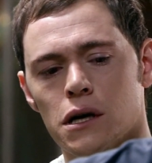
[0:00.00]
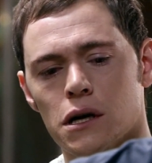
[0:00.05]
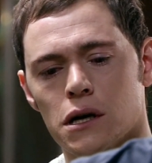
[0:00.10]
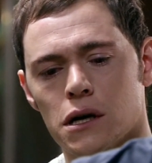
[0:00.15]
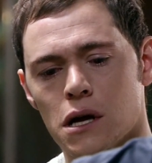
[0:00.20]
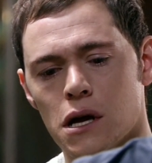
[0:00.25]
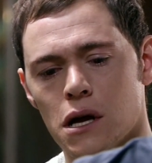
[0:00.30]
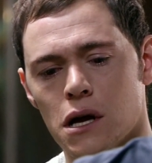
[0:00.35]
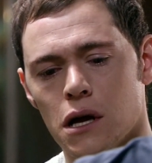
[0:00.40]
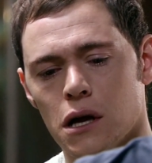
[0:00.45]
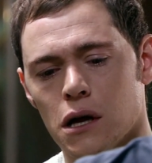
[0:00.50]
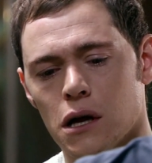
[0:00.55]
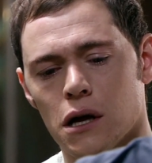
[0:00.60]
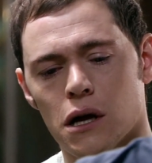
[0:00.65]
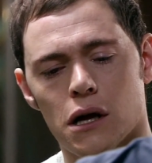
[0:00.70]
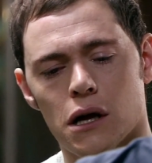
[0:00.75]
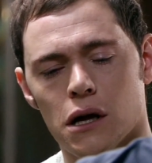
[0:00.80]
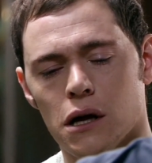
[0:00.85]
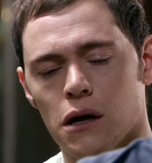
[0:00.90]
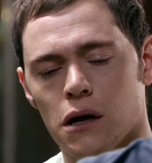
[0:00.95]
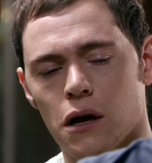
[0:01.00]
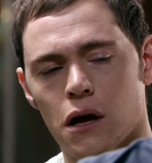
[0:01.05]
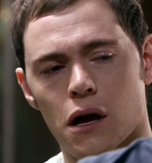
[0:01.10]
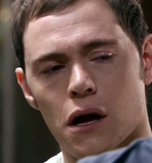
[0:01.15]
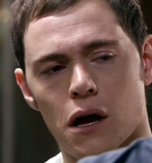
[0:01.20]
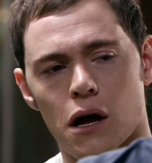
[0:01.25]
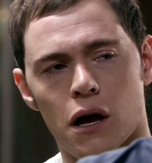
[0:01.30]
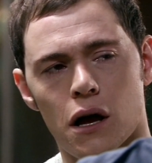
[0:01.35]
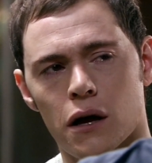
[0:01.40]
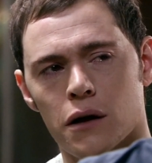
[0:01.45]
Sorry that I
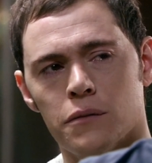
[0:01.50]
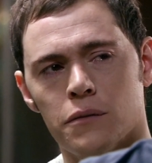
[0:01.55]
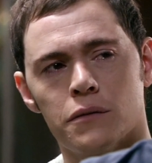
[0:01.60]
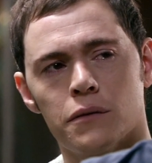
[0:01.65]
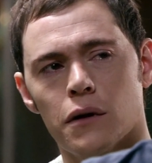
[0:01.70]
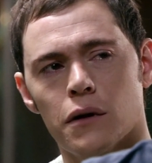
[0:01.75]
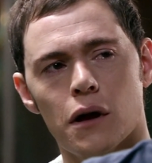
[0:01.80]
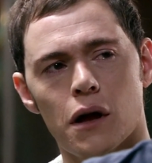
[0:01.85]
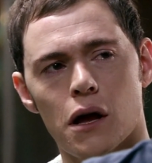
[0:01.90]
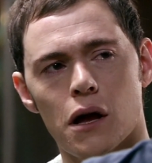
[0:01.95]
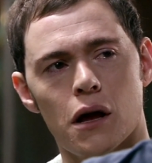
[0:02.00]
made you